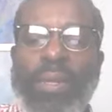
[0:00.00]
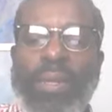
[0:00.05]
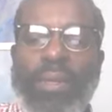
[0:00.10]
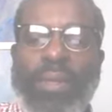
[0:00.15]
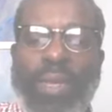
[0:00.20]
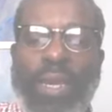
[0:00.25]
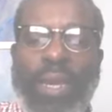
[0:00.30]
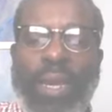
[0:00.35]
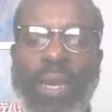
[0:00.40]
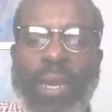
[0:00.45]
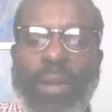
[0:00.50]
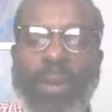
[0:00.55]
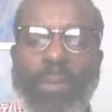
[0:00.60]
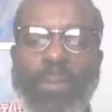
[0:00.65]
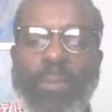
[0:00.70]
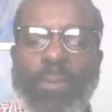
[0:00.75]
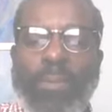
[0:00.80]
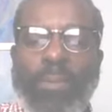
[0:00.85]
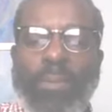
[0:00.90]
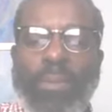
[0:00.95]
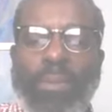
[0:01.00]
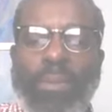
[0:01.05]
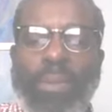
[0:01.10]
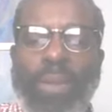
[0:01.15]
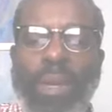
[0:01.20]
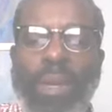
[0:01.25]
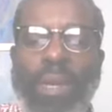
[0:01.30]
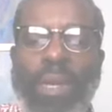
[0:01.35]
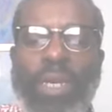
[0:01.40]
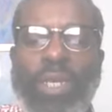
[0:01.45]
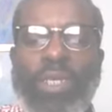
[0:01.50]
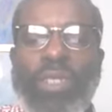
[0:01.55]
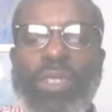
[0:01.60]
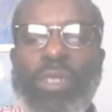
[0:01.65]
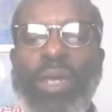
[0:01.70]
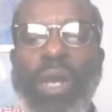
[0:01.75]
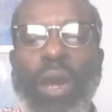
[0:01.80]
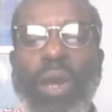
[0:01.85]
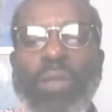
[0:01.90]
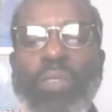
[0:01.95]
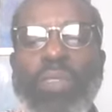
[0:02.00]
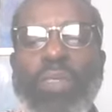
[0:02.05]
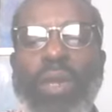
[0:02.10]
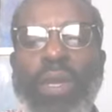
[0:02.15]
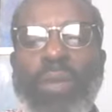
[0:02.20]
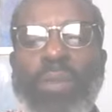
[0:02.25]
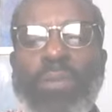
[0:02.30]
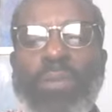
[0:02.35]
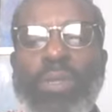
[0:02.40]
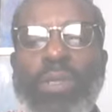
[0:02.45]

Then he saw them